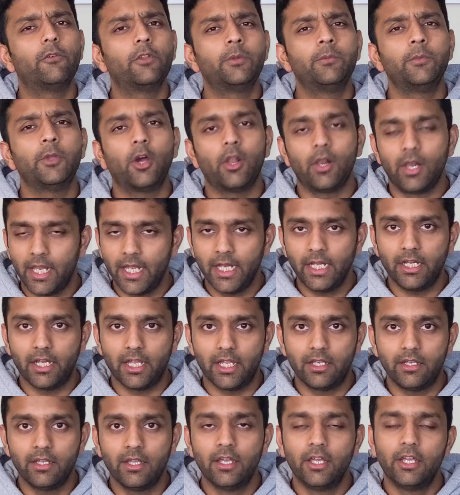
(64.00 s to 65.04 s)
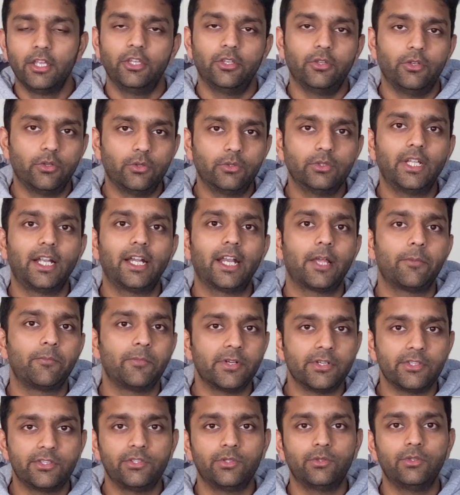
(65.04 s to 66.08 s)
with me on LinkedIn, you know that I
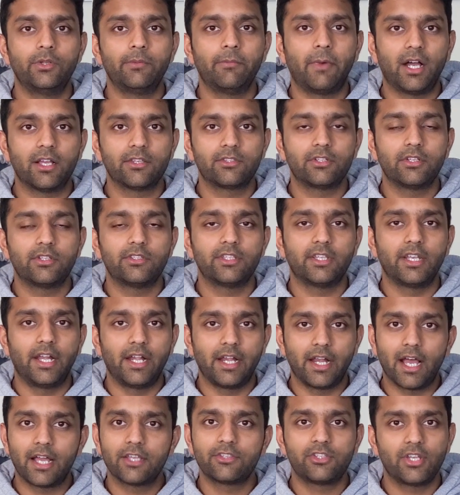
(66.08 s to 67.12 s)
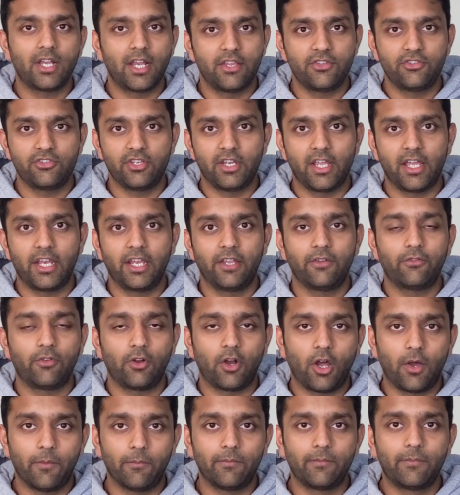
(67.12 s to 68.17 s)
pursued Masters in Industrial Engineering
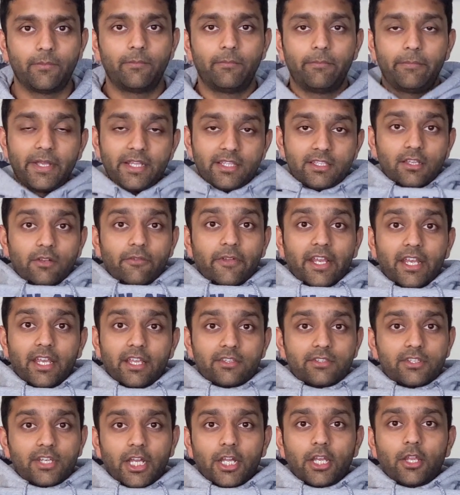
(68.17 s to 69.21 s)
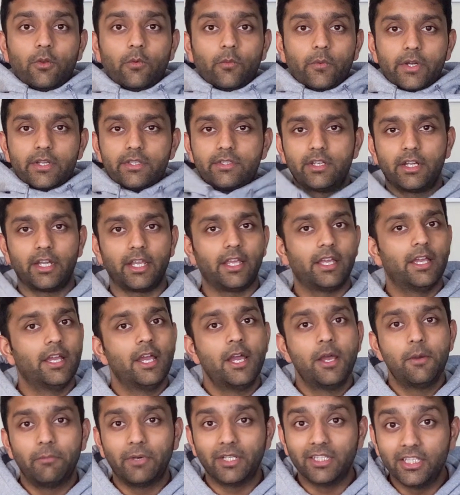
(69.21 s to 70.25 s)
from Pennsylvania State University.
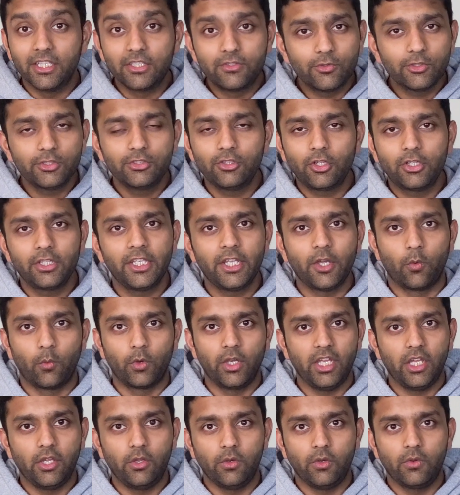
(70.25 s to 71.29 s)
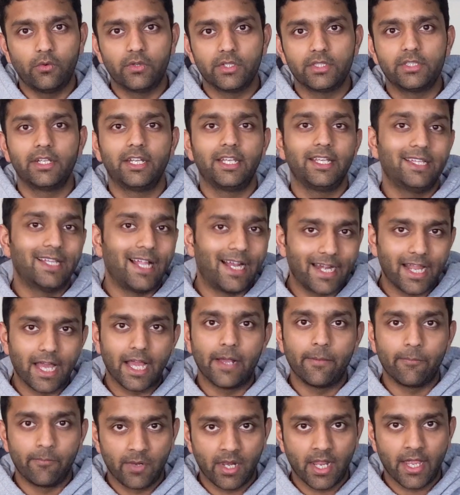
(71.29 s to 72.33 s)
But this was not the only university that I
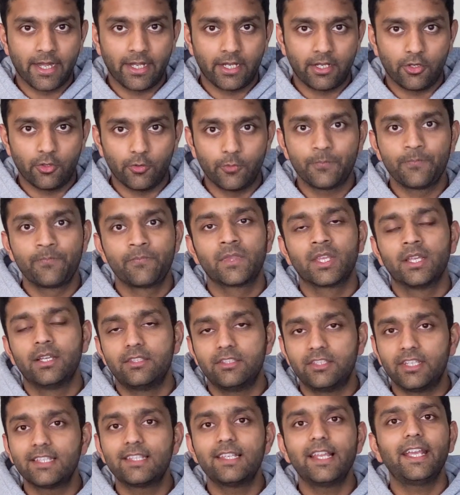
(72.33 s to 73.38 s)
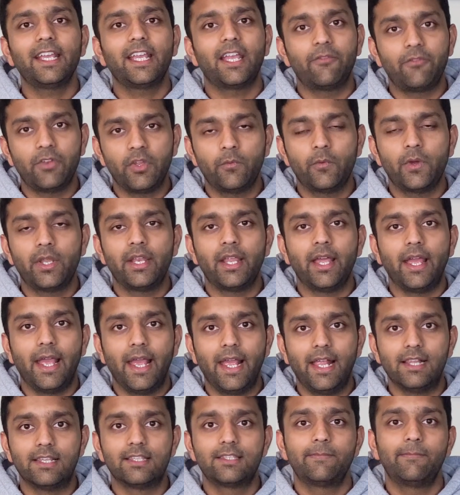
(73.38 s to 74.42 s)
applied to. Just like everyone
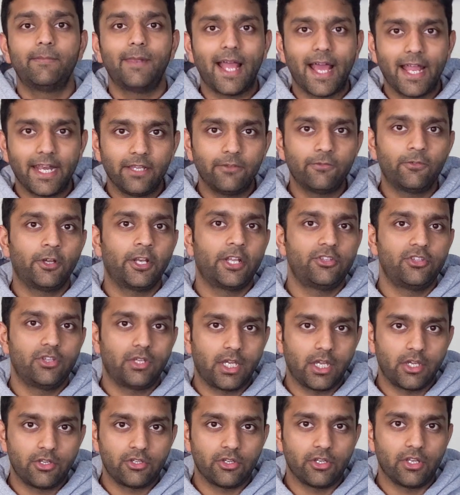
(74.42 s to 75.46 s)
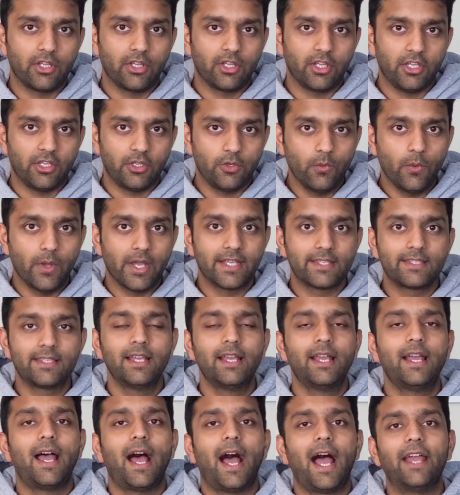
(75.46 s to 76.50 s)
else planning for education in the US,
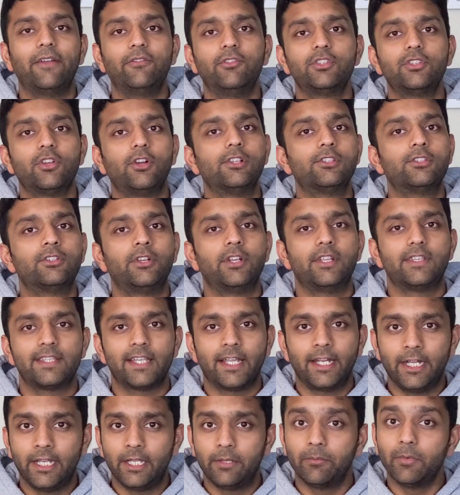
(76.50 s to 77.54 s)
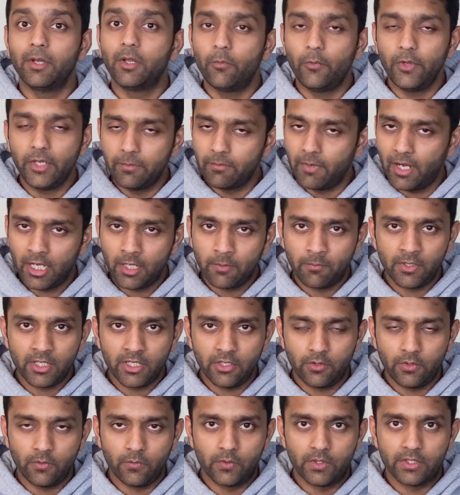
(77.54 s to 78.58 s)
I was also deciding between multiple
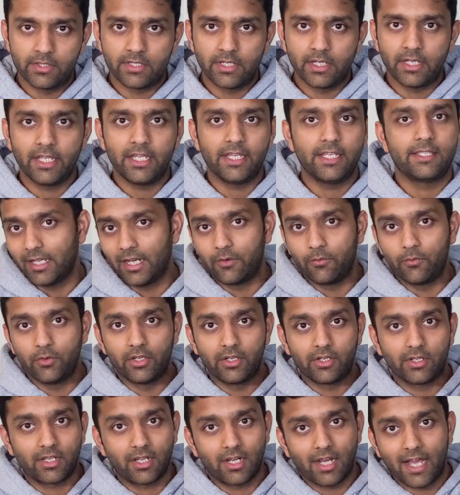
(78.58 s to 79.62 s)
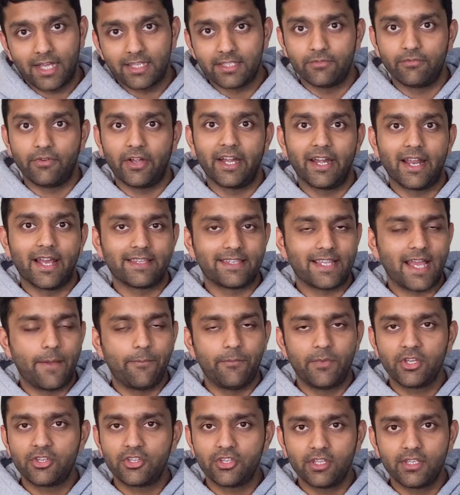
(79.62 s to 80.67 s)
universities that were classified as
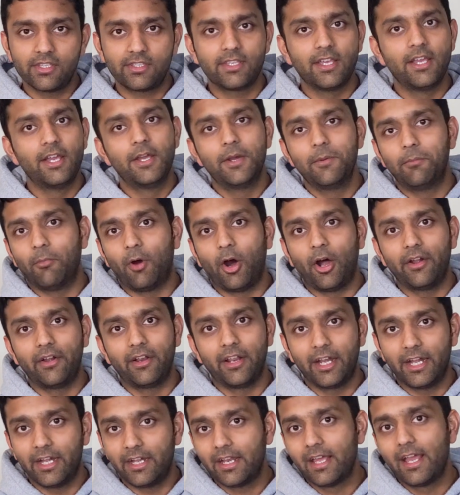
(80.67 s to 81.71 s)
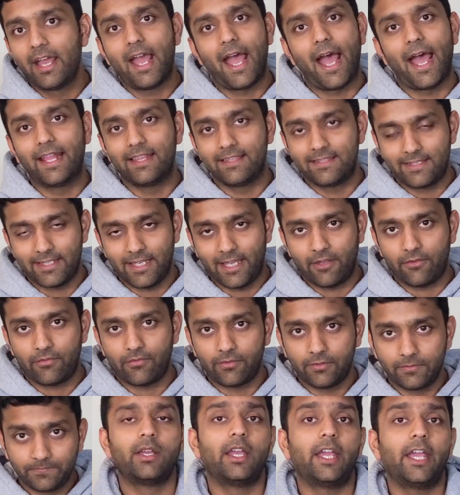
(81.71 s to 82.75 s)
ambitious, moderate, and safe.
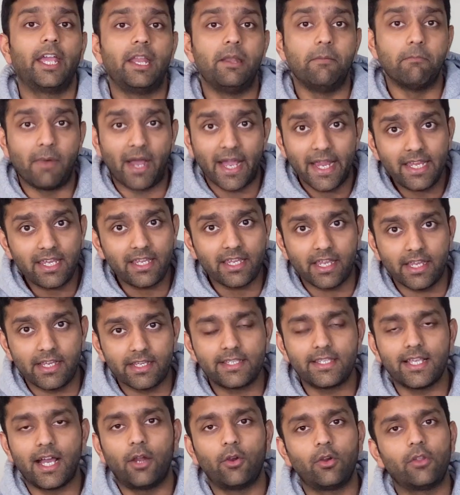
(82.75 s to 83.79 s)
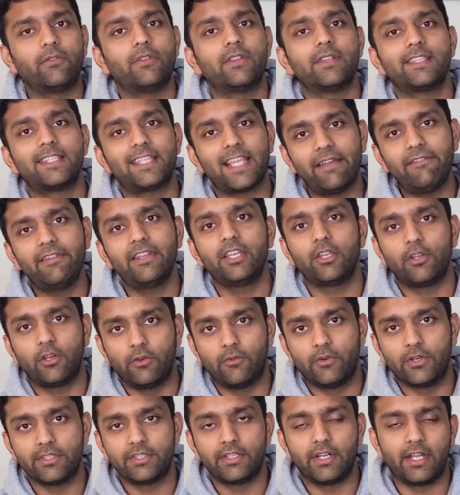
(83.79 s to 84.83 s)
In my case, out of the 7
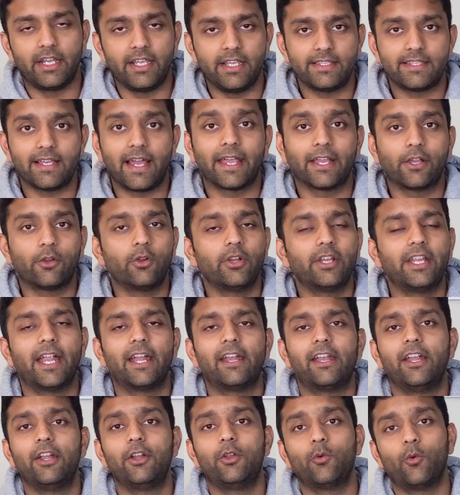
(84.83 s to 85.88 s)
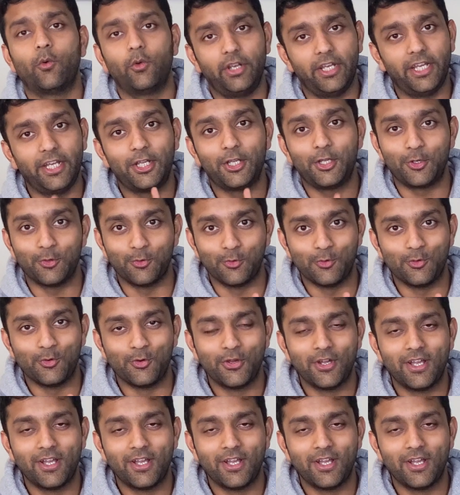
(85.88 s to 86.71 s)
universities, I could get into only 2.